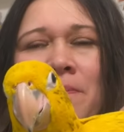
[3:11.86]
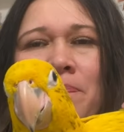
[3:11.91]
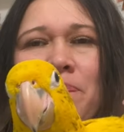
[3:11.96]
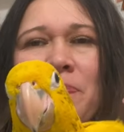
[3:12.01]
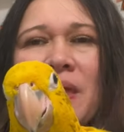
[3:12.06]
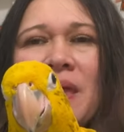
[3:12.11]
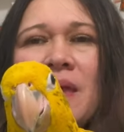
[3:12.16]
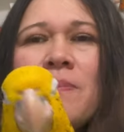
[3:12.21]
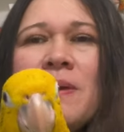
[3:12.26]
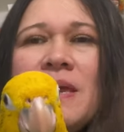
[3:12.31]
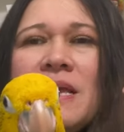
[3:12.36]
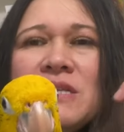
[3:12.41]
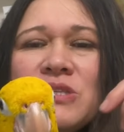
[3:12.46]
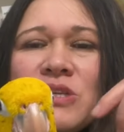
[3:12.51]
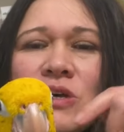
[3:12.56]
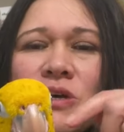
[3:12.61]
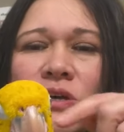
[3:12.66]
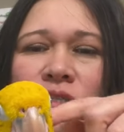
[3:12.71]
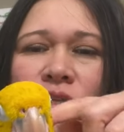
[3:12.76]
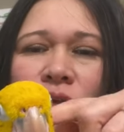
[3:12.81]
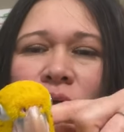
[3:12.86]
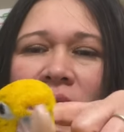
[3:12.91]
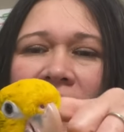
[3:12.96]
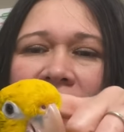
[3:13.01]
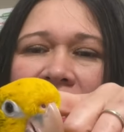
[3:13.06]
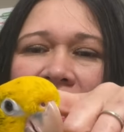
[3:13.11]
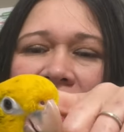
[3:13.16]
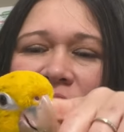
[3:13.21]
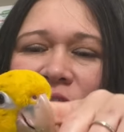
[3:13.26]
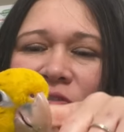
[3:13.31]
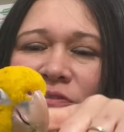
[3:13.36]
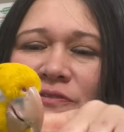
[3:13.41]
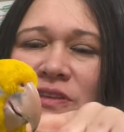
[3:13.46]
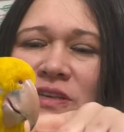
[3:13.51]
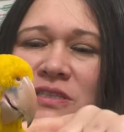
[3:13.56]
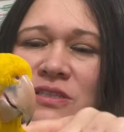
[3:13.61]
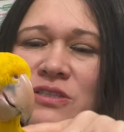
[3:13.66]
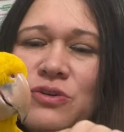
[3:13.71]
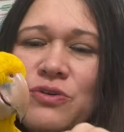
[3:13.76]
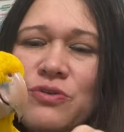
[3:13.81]
Babies also have
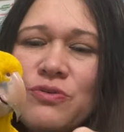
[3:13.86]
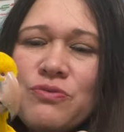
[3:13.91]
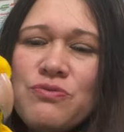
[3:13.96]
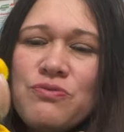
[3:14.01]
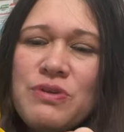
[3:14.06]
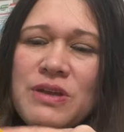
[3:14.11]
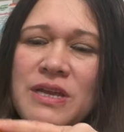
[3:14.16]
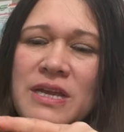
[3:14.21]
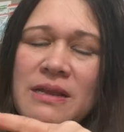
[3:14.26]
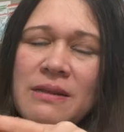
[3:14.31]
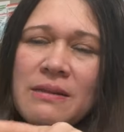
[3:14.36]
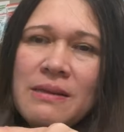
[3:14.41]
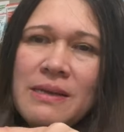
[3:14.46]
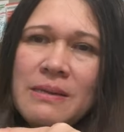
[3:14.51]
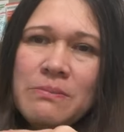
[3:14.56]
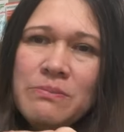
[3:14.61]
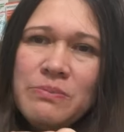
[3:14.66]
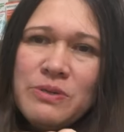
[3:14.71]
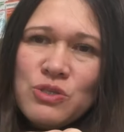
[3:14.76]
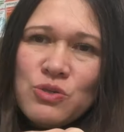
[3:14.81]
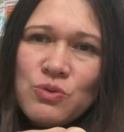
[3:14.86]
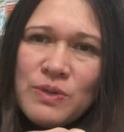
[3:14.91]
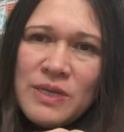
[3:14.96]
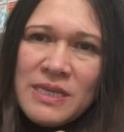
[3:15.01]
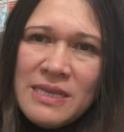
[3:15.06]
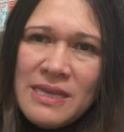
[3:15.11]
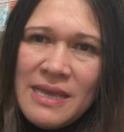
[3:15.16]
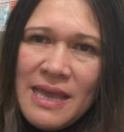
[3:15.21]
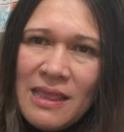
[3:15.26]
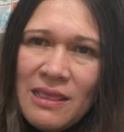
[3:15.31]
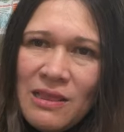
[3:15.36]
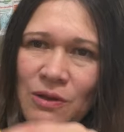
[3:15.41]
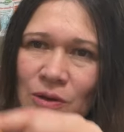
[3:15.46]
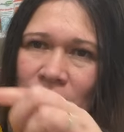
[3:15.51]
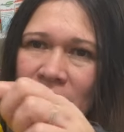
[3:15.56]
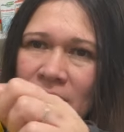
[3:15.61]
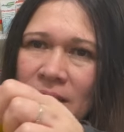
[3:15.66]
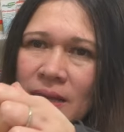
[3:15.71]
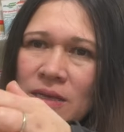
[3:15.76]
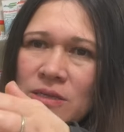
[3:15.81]
this green in between yellow.
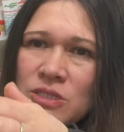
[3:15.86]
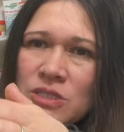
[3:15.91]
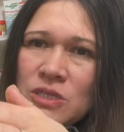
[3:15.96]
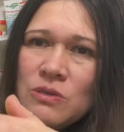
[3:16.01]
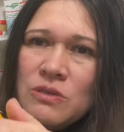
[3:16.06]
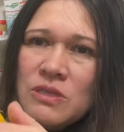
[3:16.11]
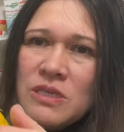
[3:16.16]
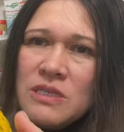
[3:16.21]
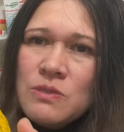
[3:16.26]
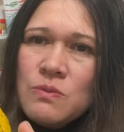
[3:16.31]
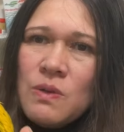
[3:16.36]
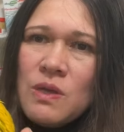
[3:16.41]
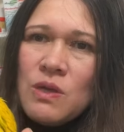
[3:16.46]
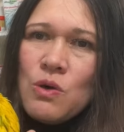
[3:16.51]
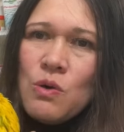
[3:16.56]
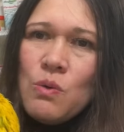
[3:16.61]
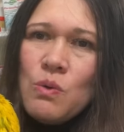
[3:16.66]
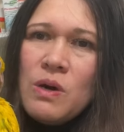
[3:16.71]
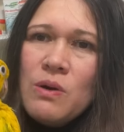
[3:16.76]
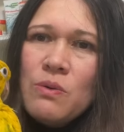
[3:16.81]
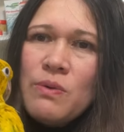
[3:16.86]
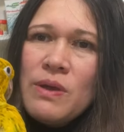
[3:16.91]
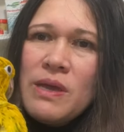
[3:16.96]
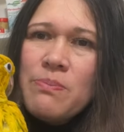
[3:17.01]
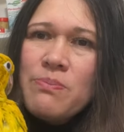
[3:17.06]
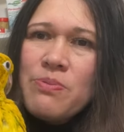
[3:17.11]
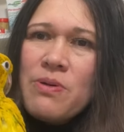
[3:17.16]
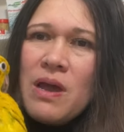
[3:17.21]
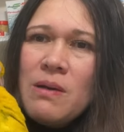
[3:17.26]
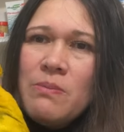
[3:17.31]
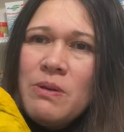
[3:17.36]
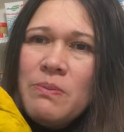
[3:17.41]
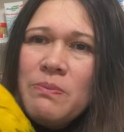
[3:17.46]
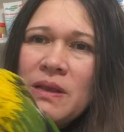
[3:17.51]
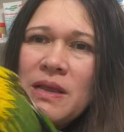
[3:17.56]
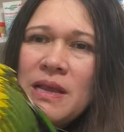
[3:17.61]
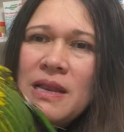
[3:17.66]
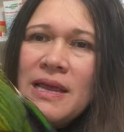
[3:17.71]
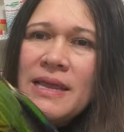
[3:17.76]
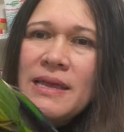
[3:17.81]
So this will go away
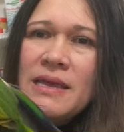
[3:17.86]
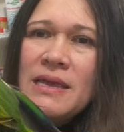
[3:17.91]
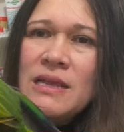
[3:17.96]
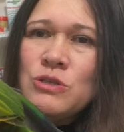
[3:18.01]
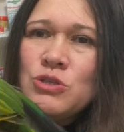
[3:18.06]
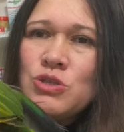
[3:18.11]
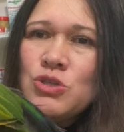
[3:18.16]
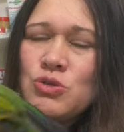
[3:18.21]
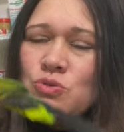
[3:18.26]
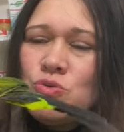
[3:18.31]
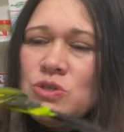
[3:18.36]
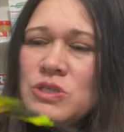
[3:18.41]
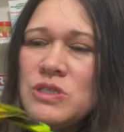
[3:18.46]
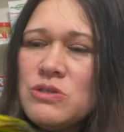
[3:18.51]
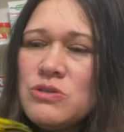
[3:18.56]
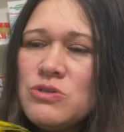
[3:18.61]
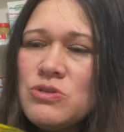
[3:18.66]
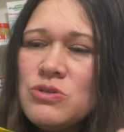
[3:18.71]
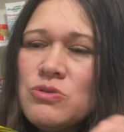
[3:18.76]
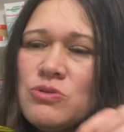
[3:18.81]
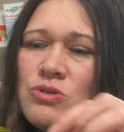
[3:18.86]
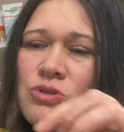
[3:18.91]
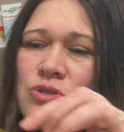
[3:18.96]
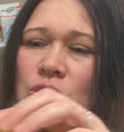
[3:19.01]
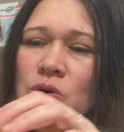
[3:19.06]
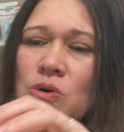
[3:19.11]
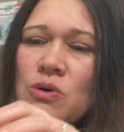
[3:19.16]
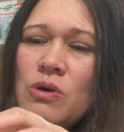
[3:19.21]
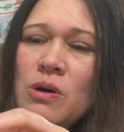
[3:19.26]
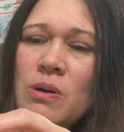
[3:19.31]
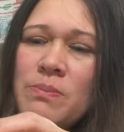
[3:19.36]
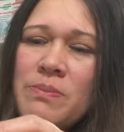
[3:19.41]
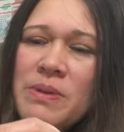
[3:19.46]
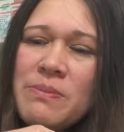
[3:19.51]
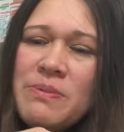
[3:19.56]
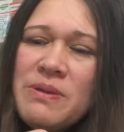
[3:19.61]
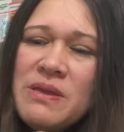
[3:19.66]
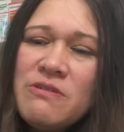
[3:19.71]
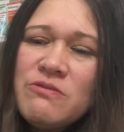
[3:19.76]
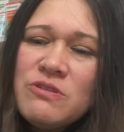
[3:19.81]
probably like in 2 years or so, or
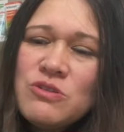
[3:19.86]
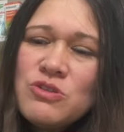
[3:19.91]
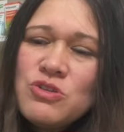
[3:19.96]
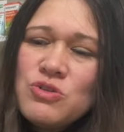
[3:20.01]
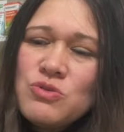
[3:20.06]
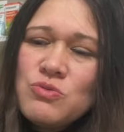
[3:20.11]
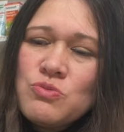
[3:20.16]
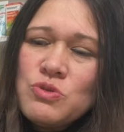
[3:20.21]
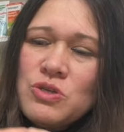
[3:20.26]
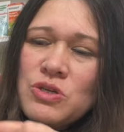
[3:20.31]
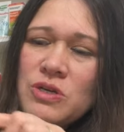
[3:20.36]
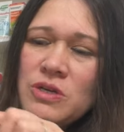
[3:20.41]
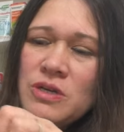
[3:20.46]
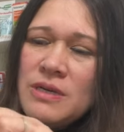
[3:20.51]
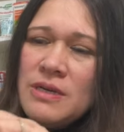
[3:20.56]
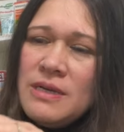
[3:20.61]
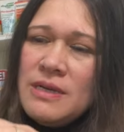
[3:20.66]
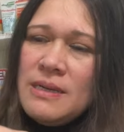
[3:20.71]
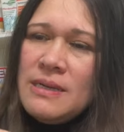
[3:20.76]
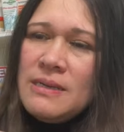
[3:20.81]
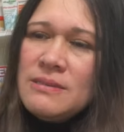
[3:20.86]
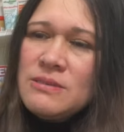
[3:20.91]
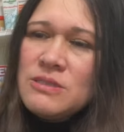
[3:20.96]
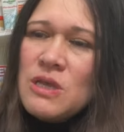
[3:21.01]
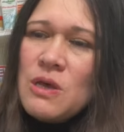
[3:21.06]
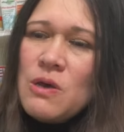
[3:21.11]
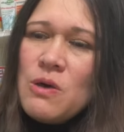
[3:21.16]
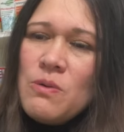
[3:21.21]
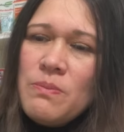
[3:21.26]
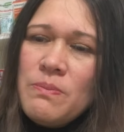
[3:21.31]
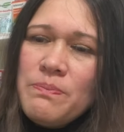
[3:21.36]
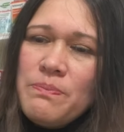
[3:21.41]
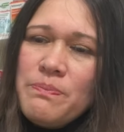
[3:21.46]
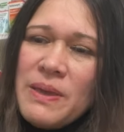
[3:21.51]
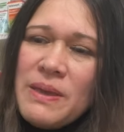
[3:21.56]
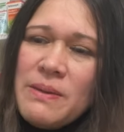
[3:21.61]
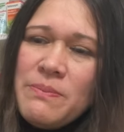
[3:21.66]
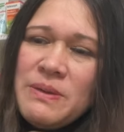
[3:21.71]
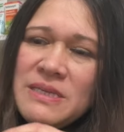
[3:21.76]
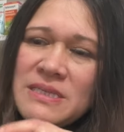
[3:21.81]
maybe even sooner. So
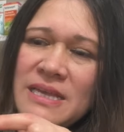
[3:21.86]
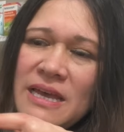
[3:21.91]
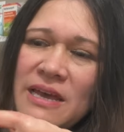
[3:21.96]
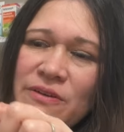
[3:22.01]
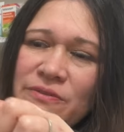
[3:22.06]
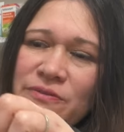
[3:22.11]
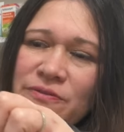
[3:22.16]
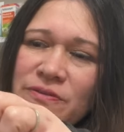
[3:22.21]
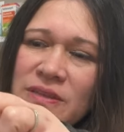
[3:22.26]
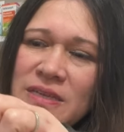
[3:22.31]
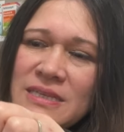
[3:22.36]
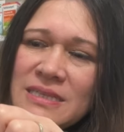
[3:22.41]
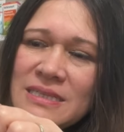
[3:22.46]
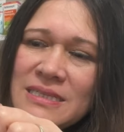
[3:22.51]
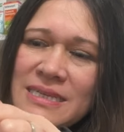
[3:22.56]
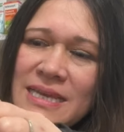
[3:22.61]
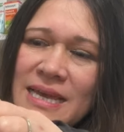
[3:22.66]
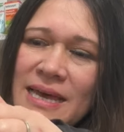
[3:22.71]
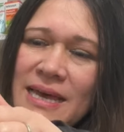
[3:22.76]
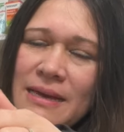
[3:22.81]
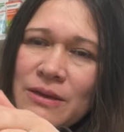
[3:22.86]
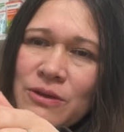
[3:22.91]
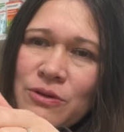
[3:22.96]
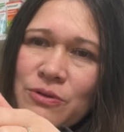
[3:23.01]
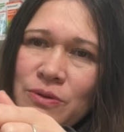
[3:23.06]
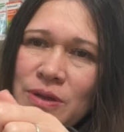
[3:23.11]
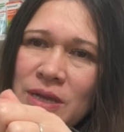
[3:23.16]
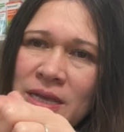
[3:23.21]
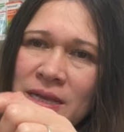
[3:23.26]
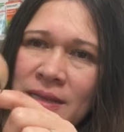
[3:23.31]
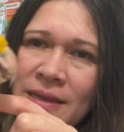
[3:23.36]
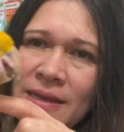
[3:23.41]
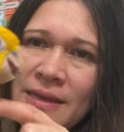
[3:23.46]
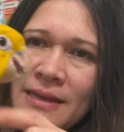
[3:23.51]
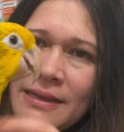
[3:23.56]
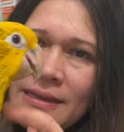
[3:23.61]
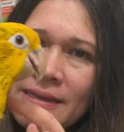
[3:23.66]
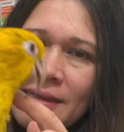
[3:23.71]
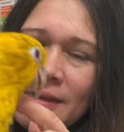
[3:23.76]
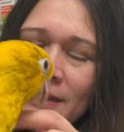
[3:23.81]
babies have this green
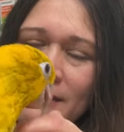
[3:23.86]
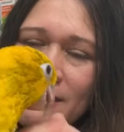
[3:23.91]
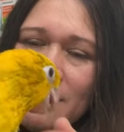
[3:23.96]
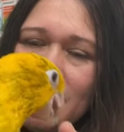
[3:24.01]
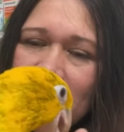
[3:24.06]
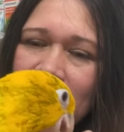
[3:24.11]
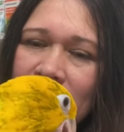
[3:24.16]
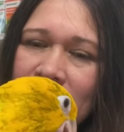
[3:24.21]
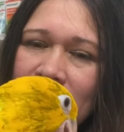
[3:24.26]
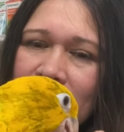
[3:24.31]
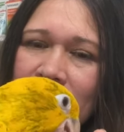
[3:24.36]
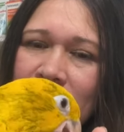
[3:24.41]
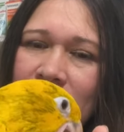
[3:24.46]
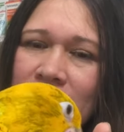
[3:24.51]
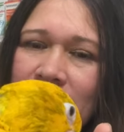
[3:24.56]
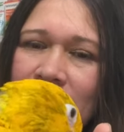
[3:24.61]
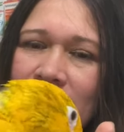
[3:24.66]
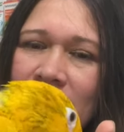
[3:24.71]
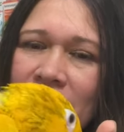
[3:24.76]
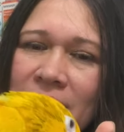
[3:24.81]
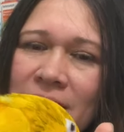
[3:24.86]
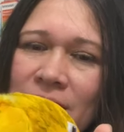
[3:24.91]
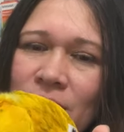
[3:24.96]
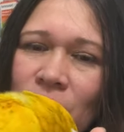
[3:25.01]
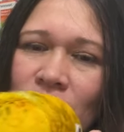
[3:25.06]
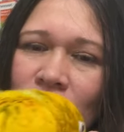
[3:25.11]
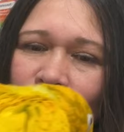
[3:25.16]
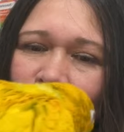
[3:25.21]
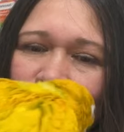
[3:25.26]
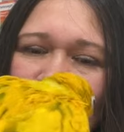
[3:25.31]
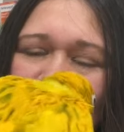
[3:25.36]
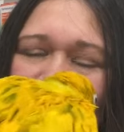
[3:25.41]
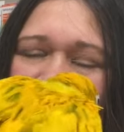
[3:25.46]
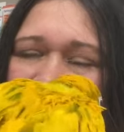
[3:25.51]
little like all over